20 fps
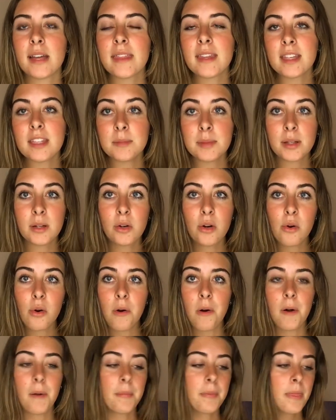I think it'd be
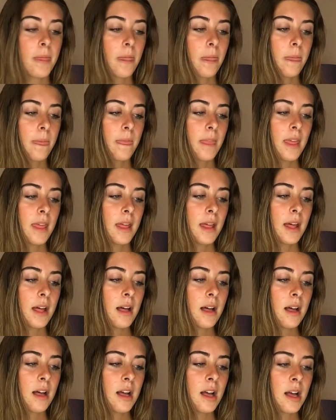cool.
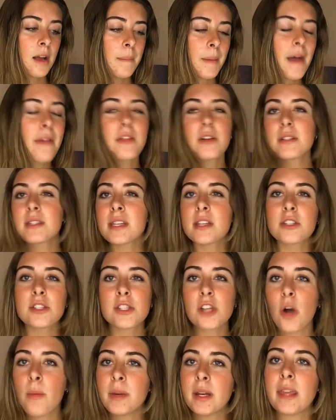And there's like
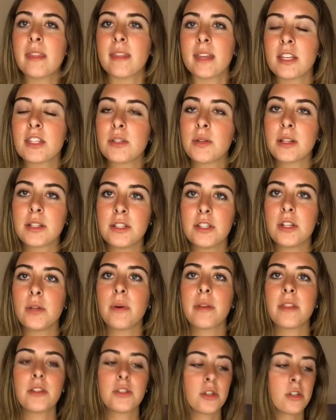so many things you can do
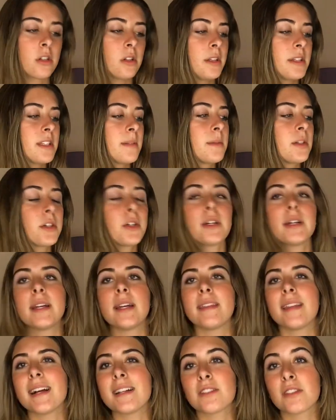with a journalism
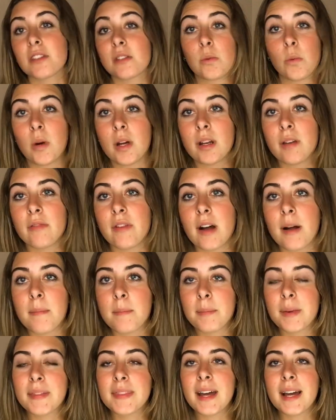degree. That's just one of
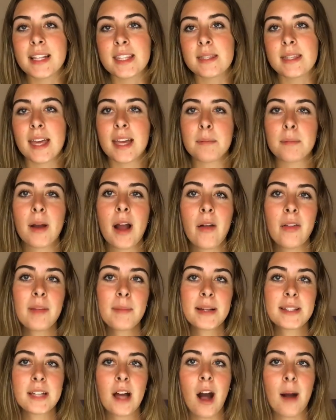them, but that's like probably
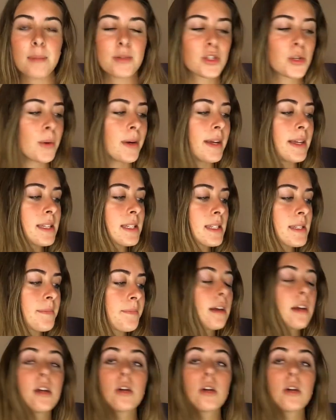my top choice.